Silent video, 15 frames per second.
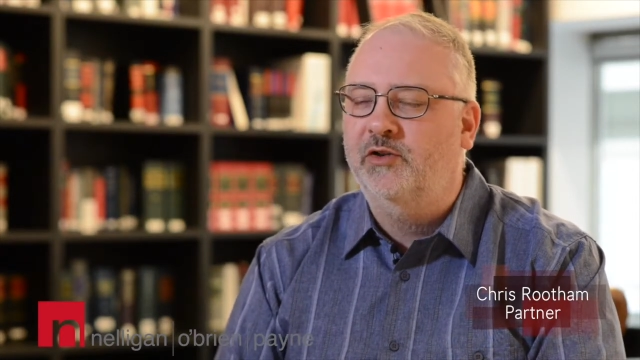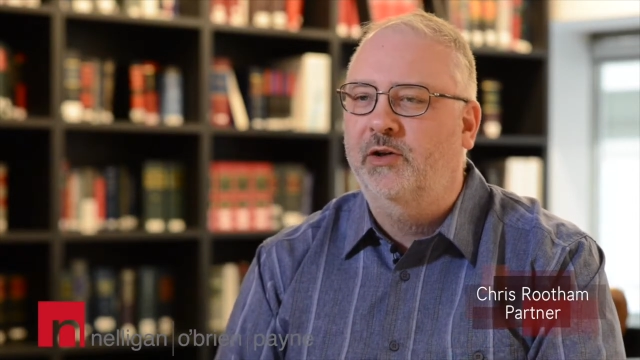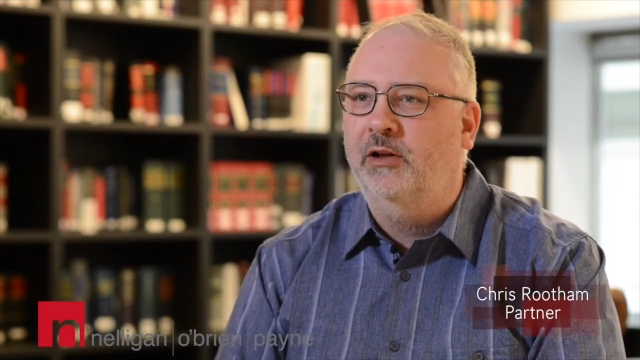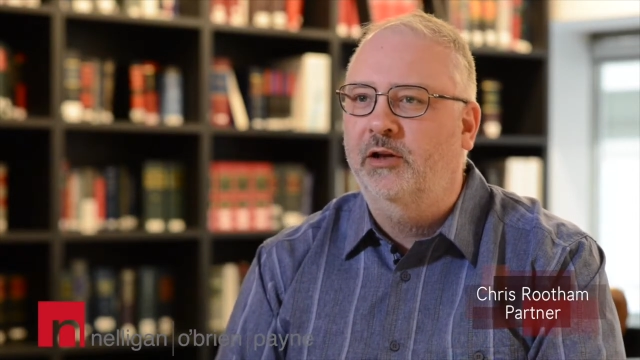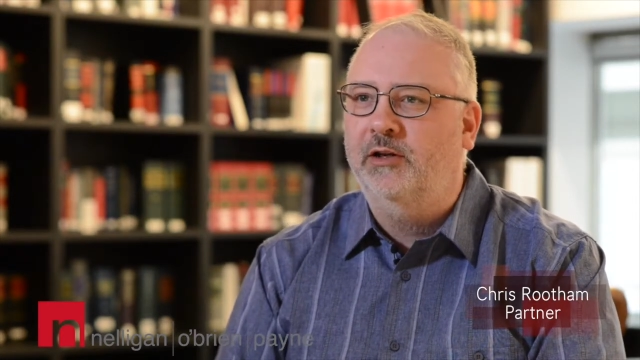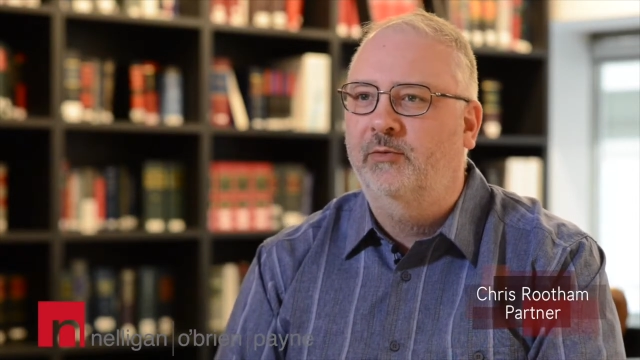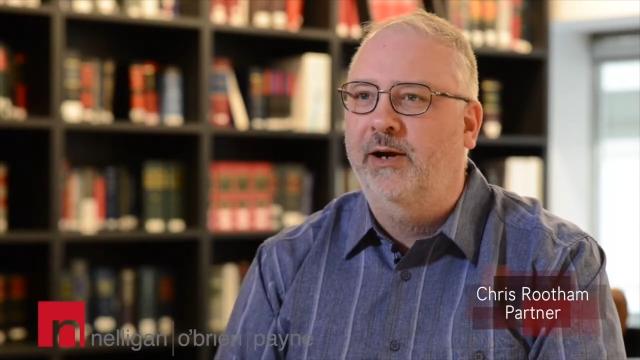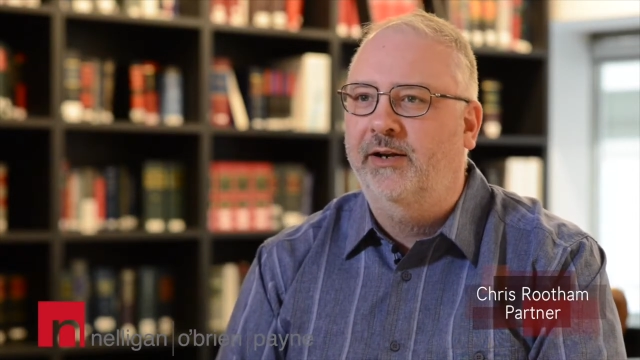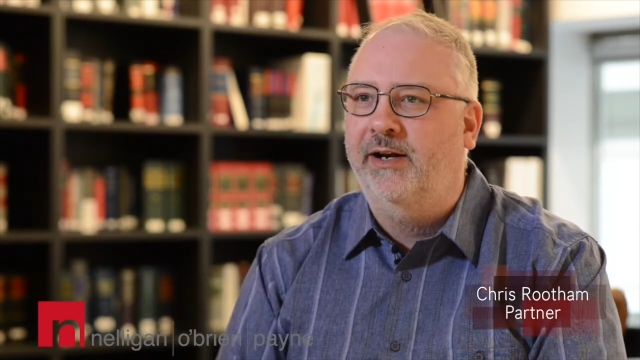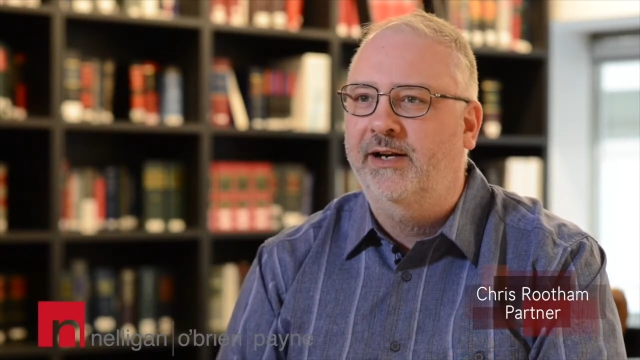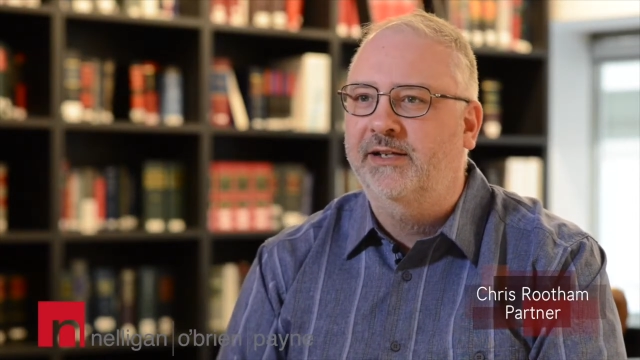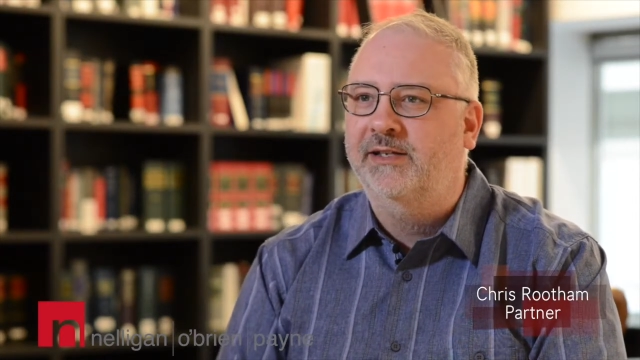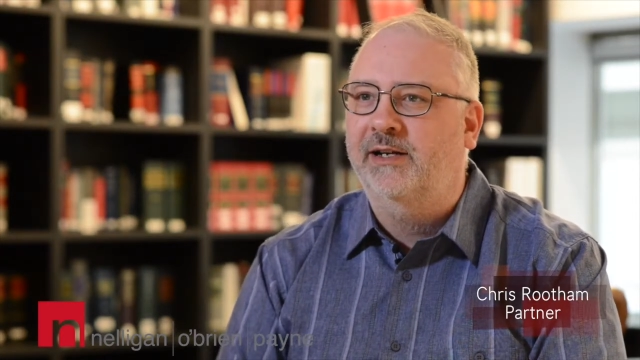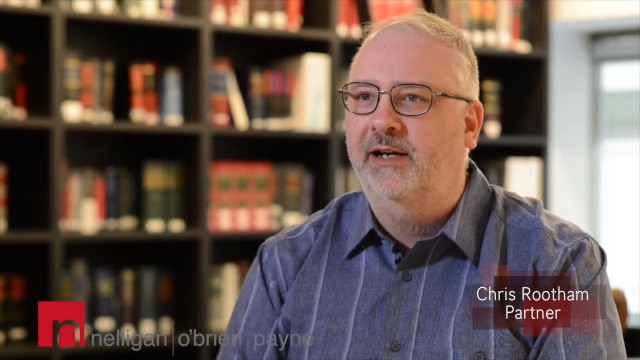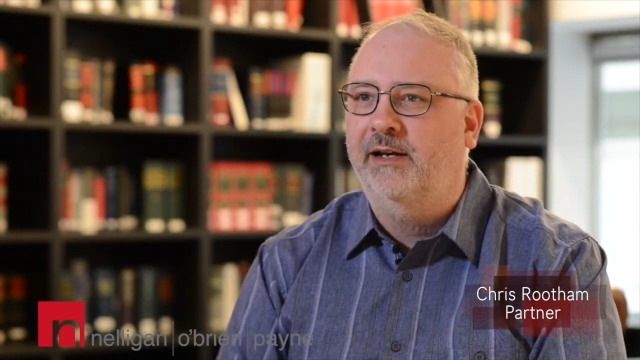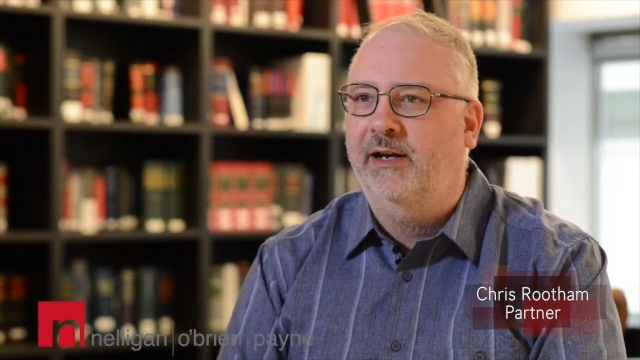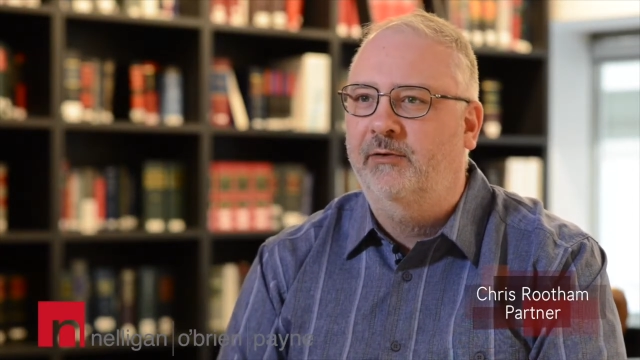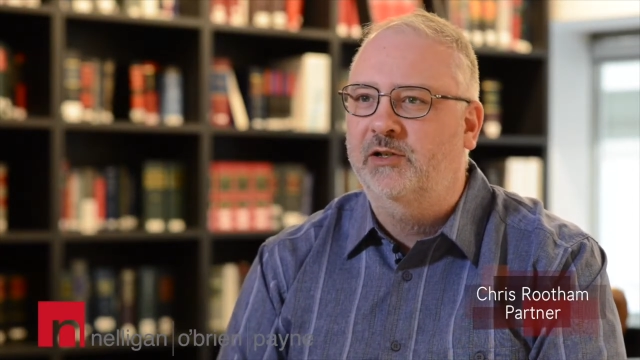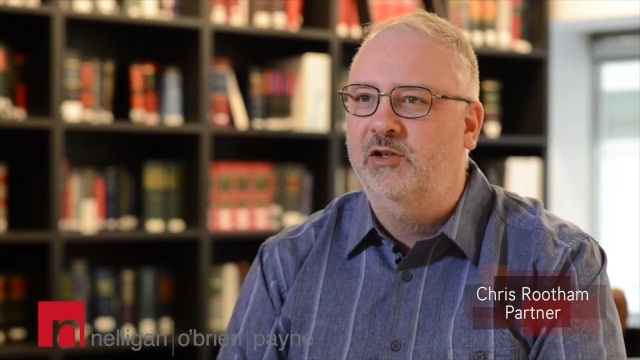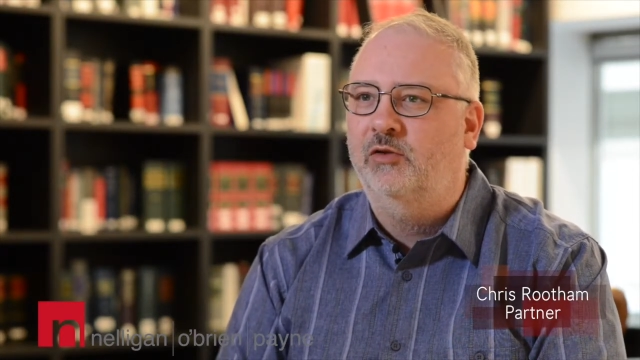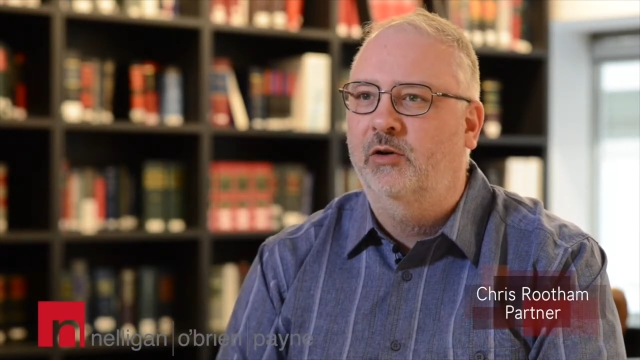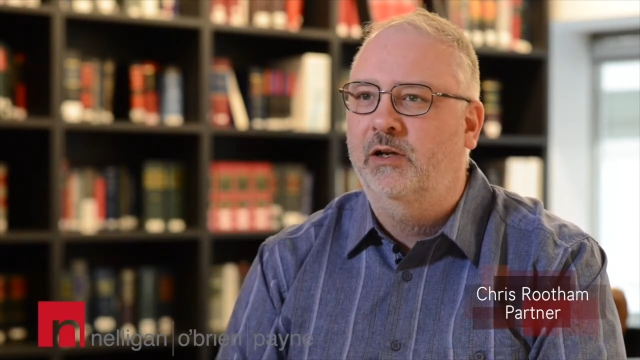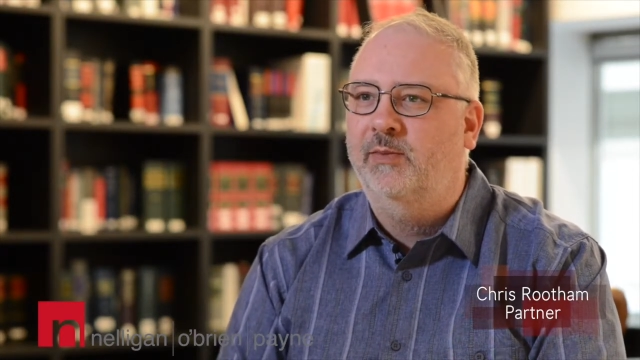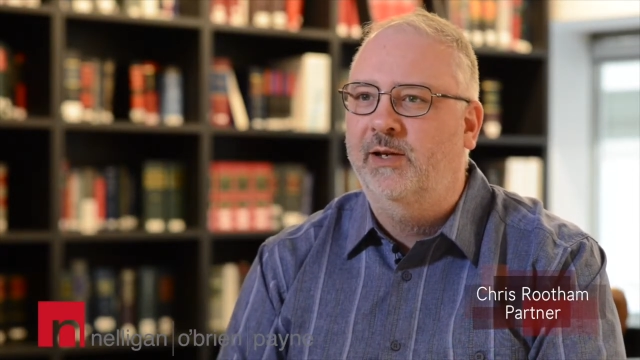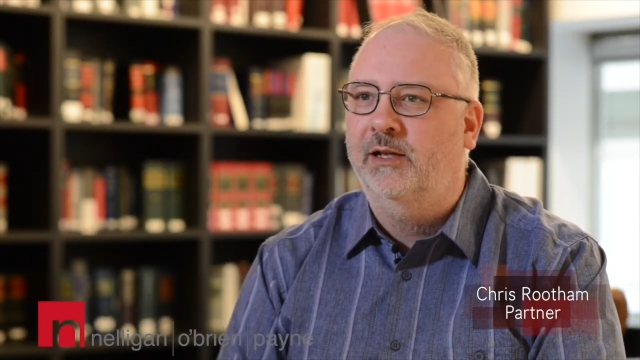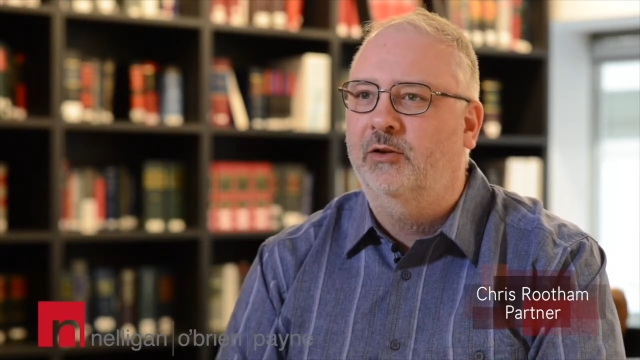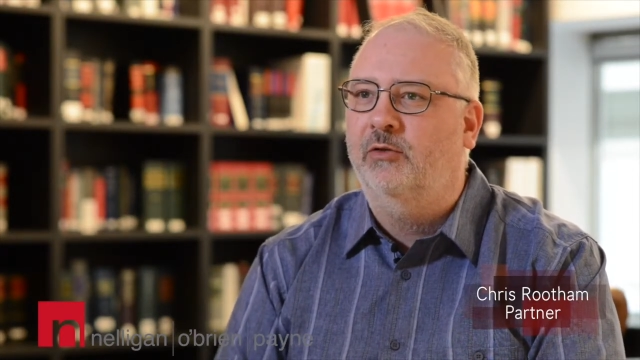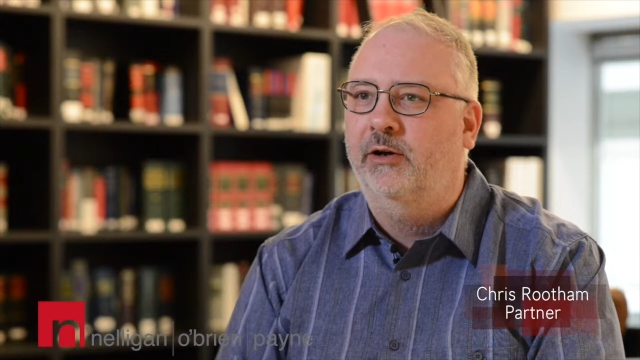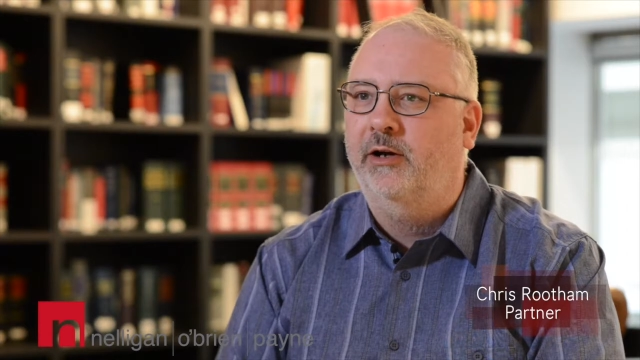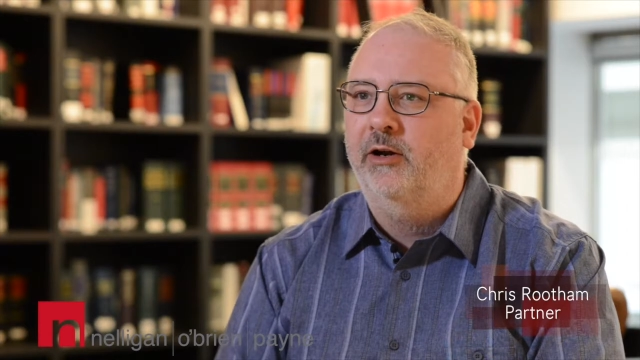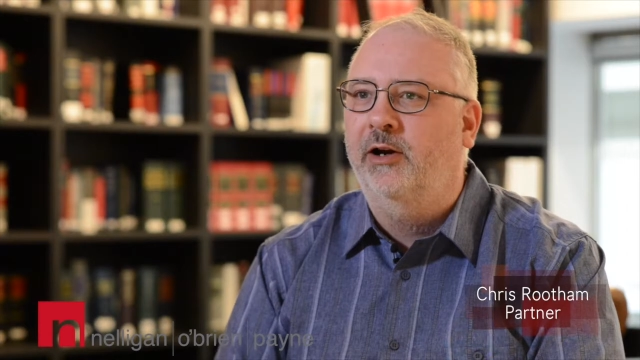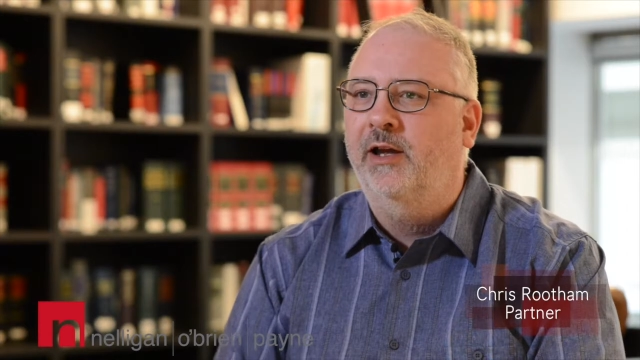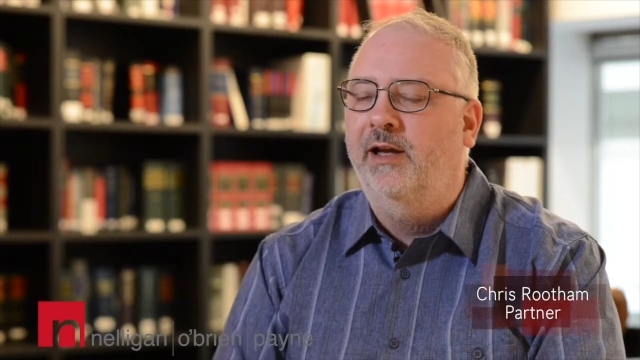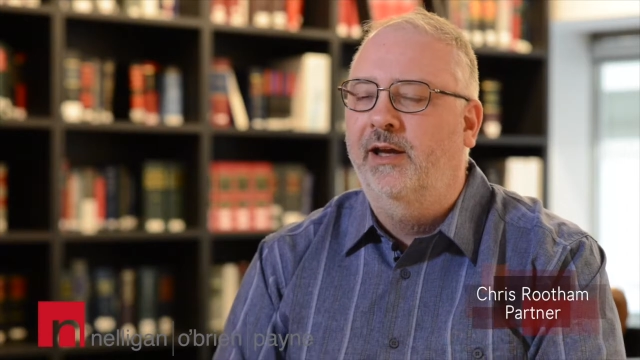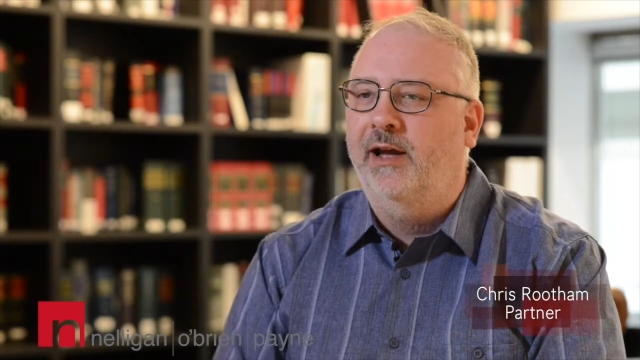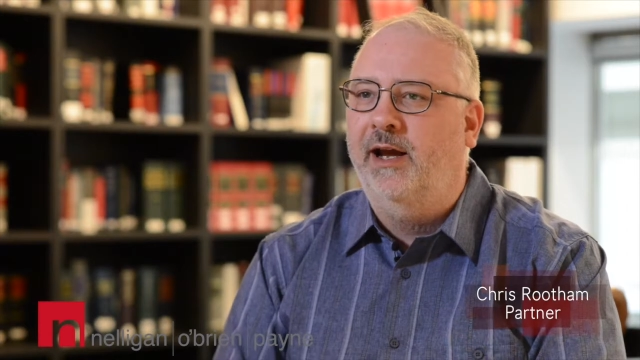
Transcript: So I looked around and I decided I was going to be a lawyer,